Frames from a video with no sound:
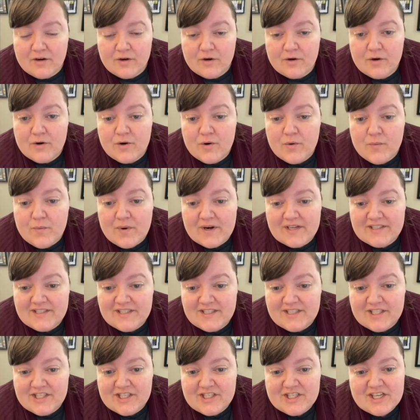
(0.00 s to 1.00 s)

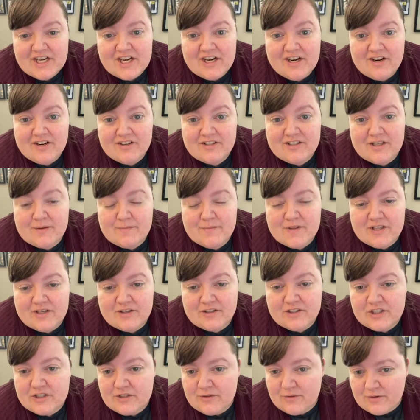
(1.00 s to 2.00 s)
wants to share some of
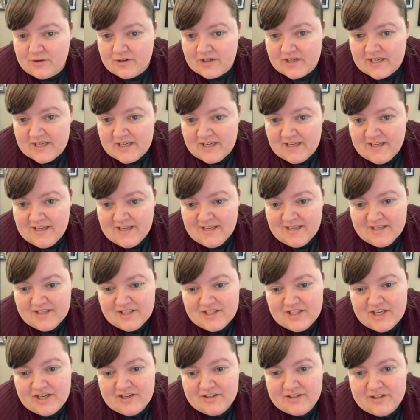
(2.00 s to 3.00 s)
their story,
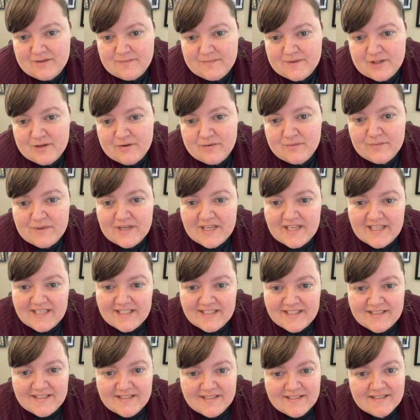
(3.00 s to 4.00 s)
share some of their
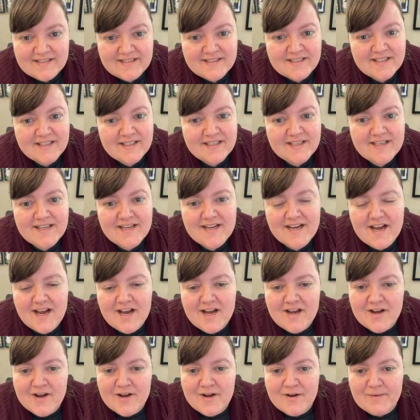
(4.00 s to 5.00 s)
wins,
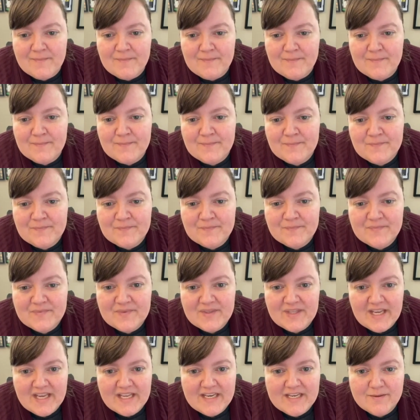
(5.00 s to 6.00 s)

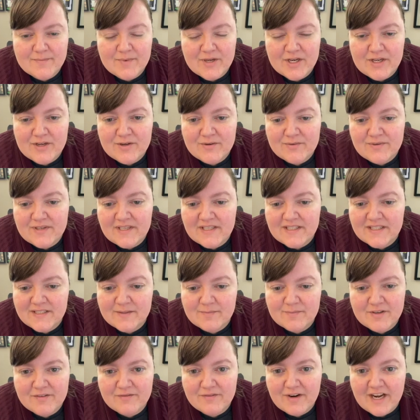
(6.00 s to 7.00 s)
anybody who needs
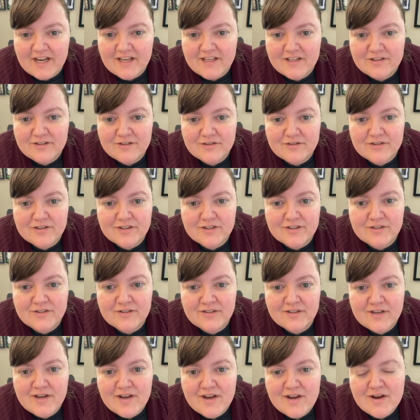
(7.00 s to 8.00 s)
some advice or
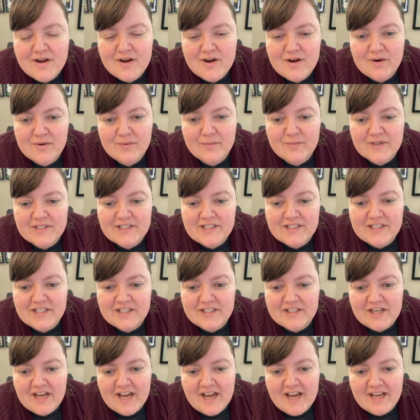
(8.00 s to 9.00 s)
just wants
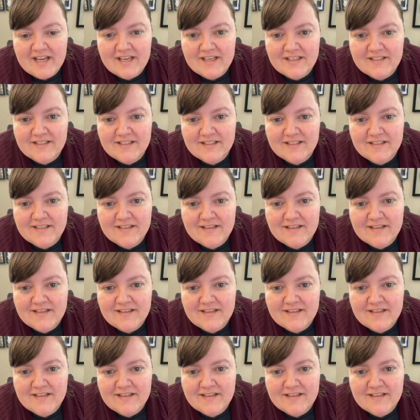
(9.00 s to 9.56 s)
to chat.